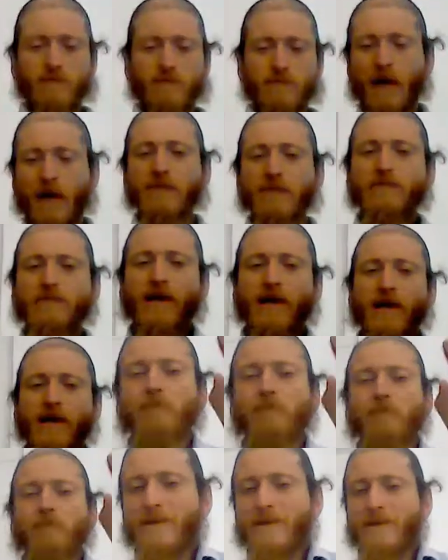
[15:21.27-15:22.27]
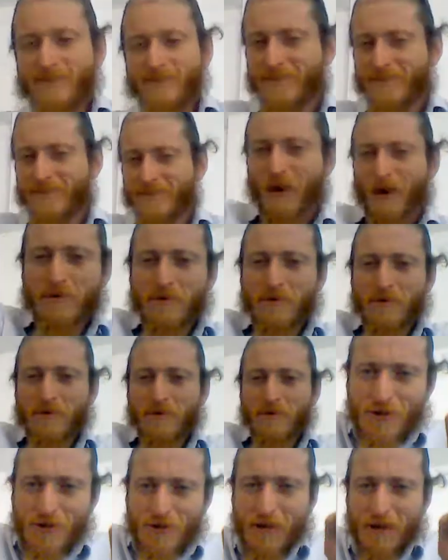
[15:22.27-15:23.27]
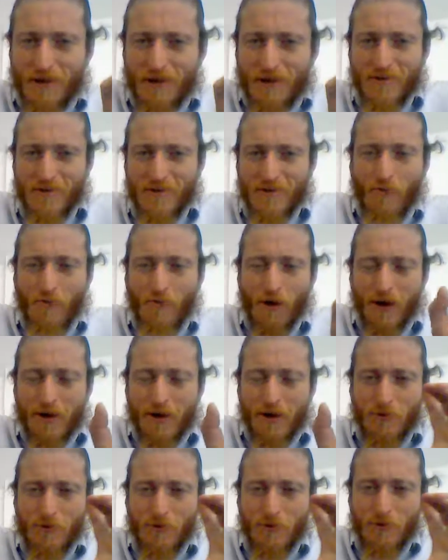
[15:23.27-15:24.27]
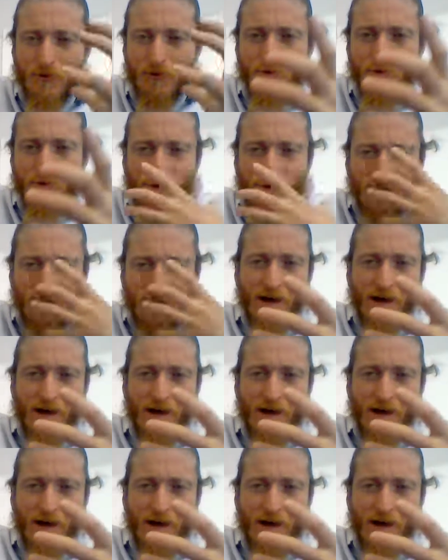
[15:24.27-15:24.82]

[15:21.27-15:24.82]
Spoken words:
And tell me that you don't have incredible